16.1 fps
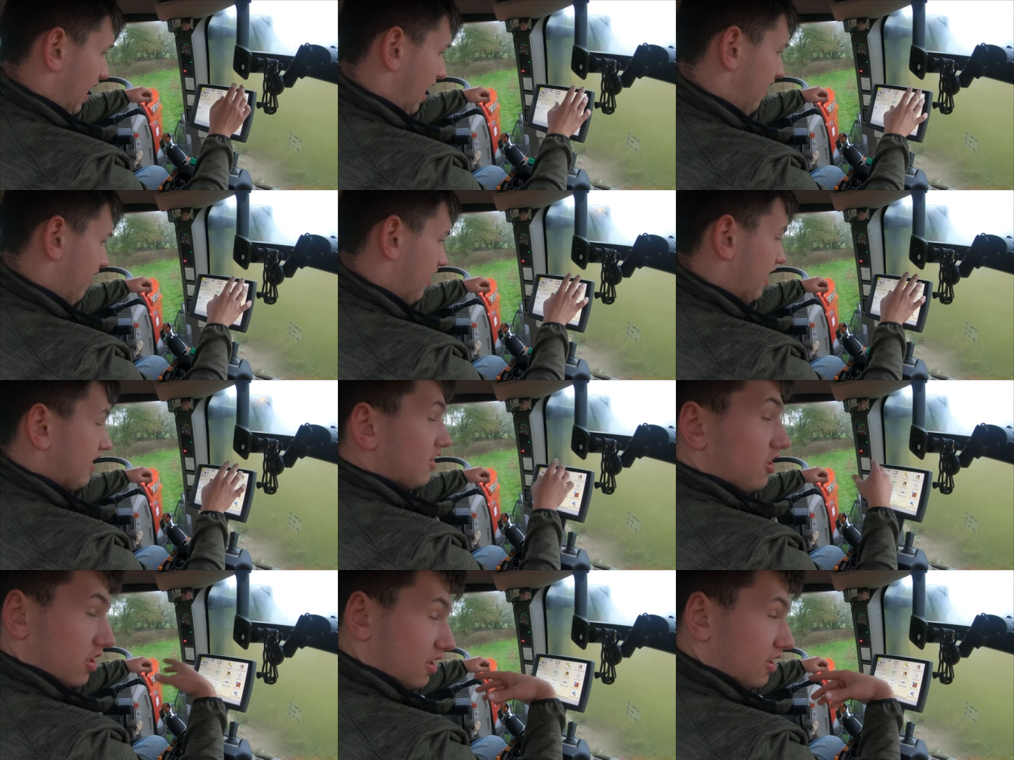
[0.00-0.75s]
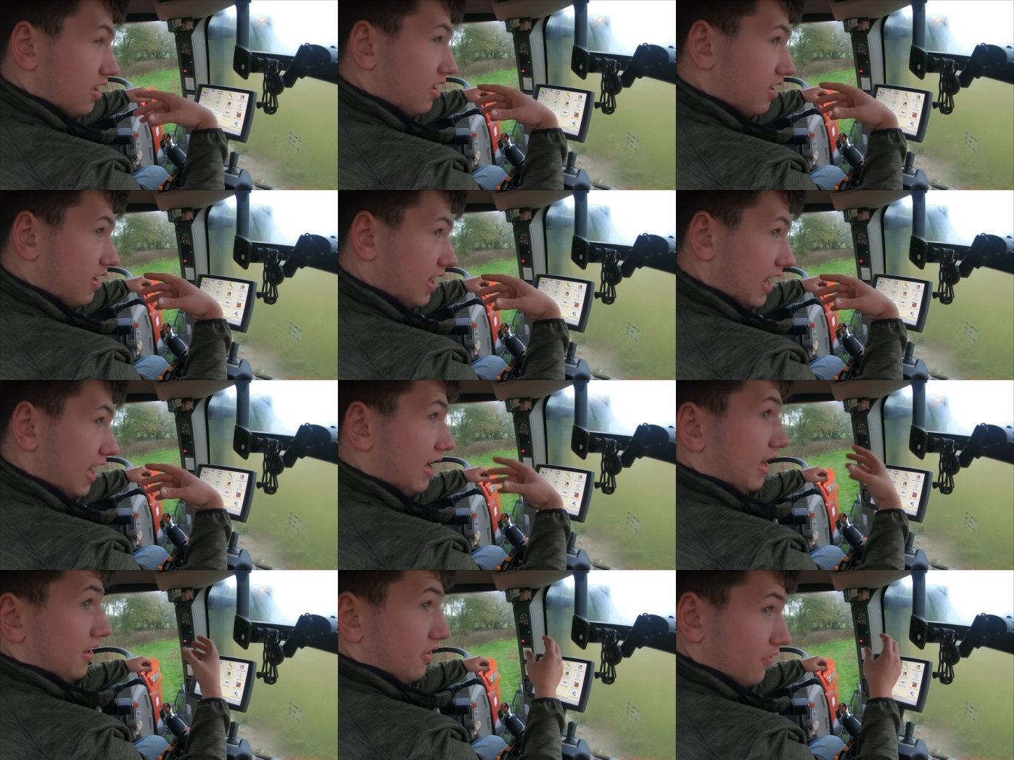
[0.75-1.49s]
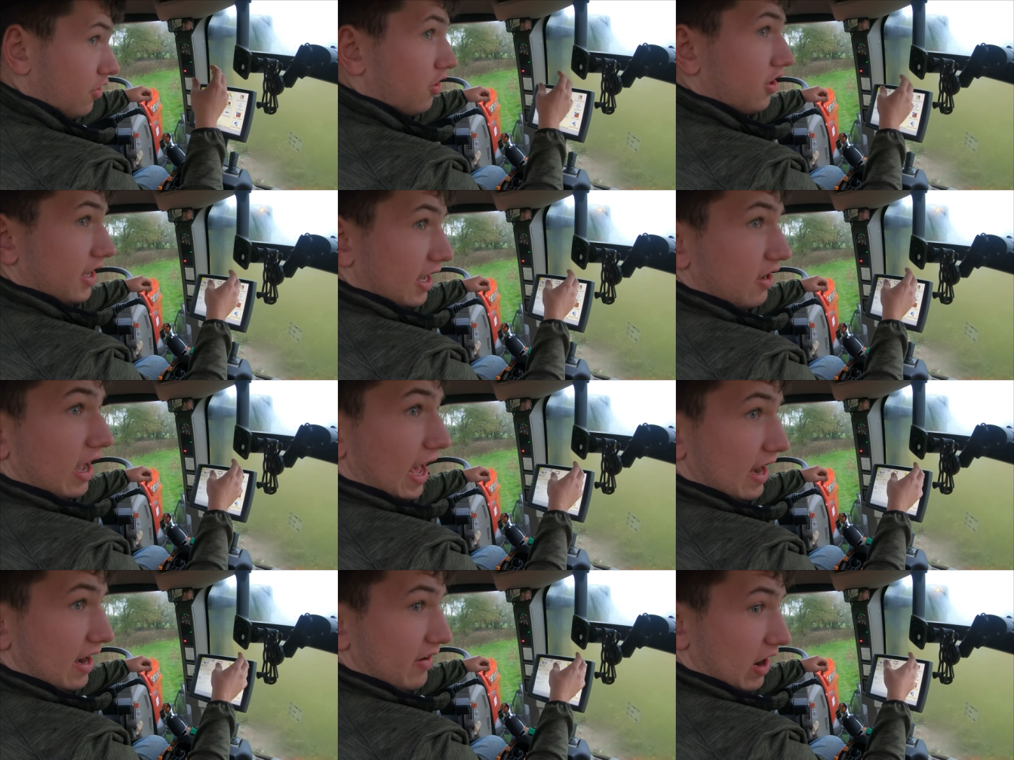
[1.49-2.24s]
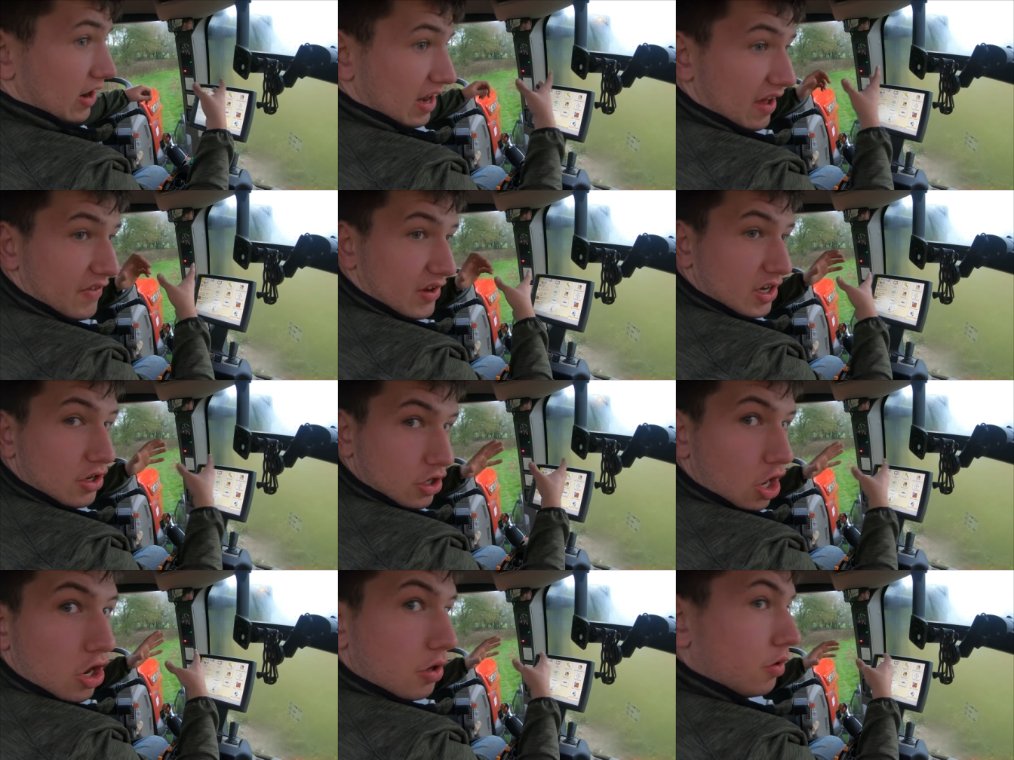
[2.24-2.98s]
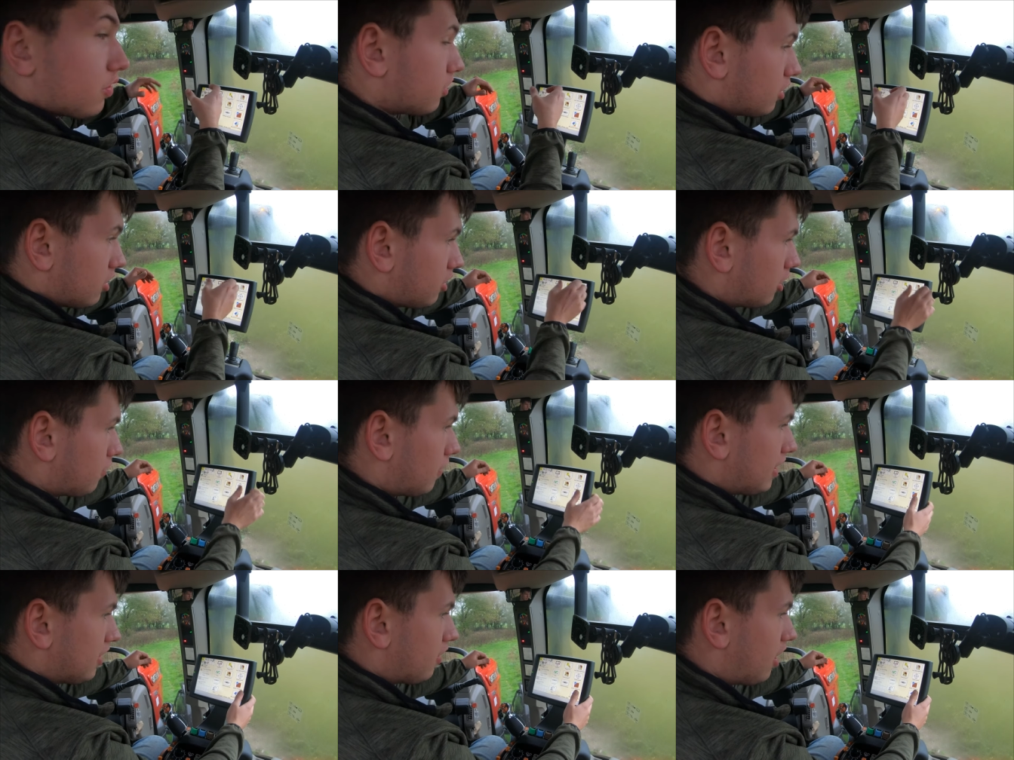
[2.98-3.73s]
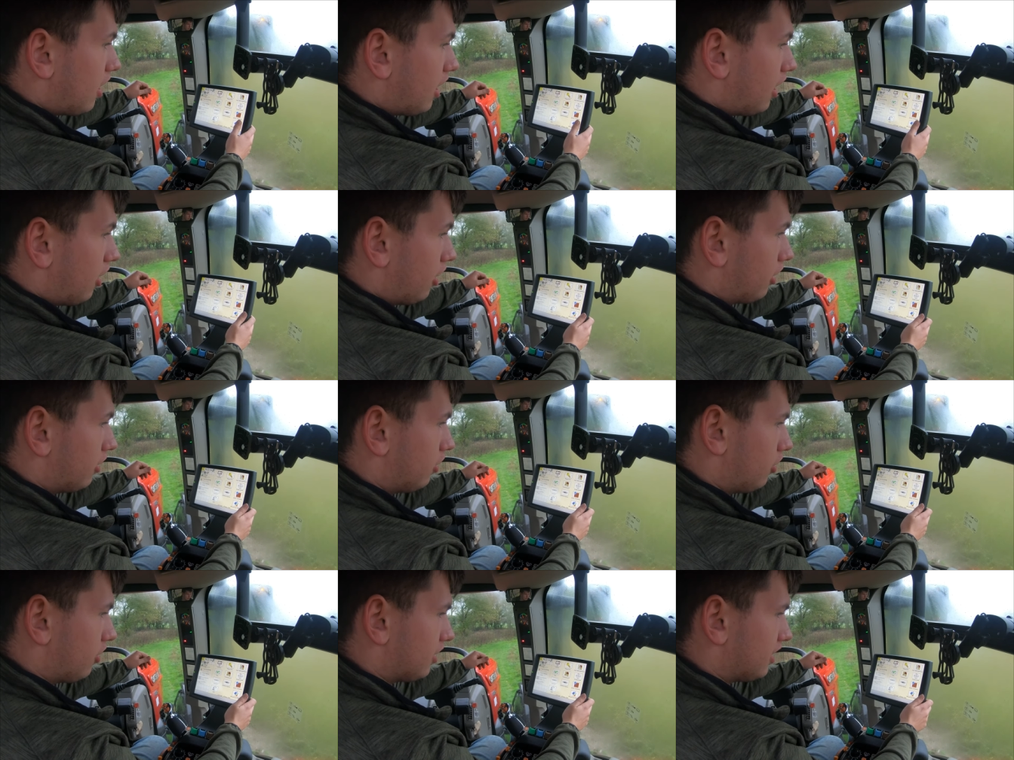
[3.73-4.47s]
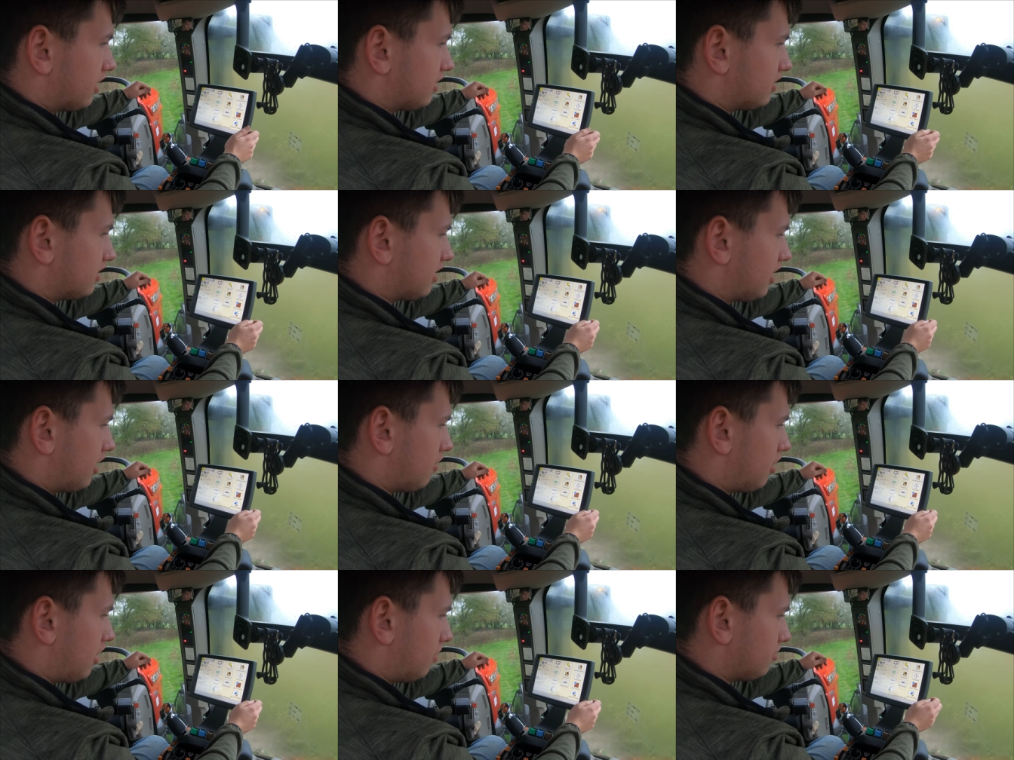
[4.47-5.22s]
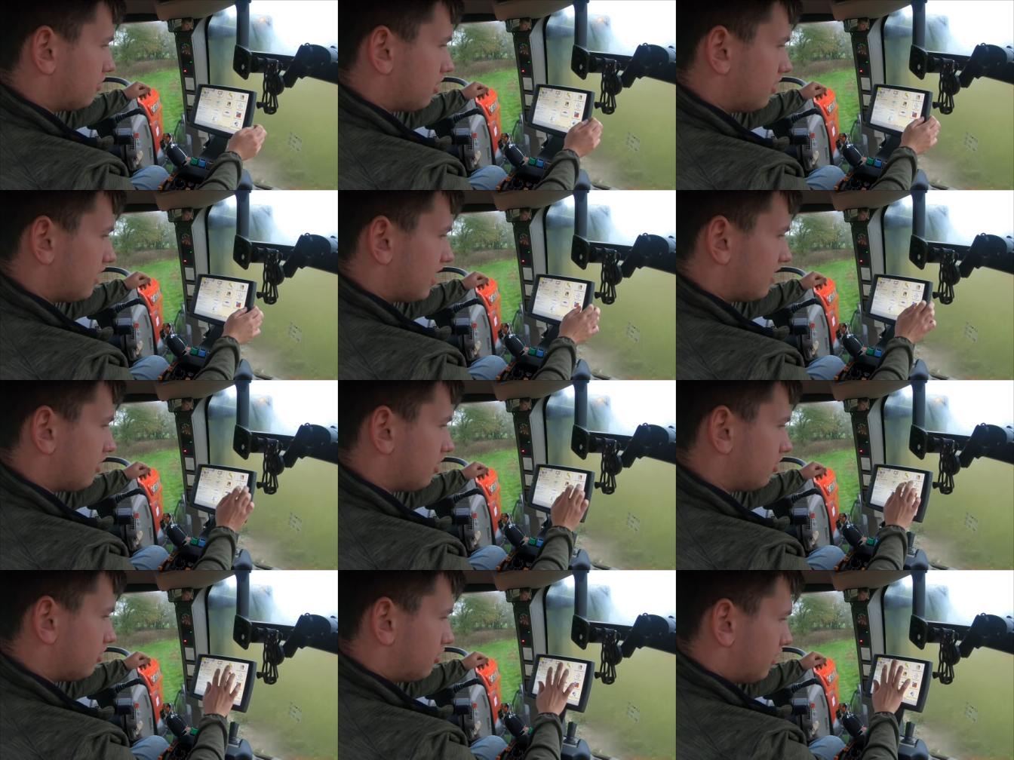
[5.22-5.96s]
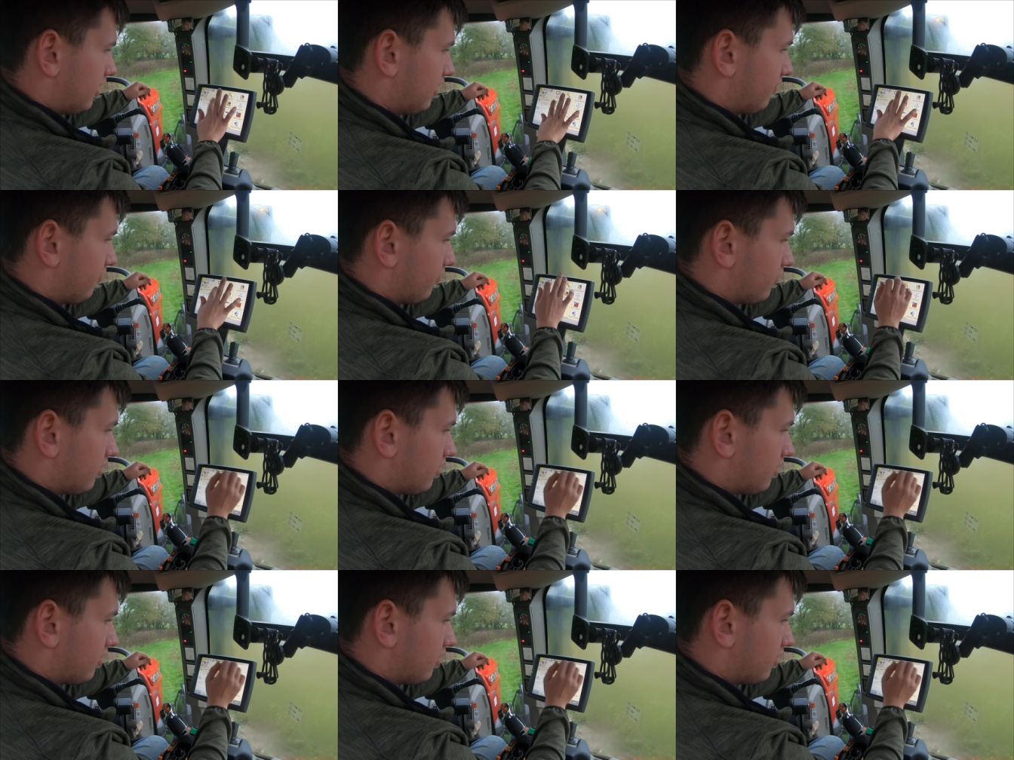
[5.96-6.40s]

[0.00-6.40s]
Or, yeah, you've got to get your head around it, and then you know know where you are on it. So uh, I'm slowly getting used to it.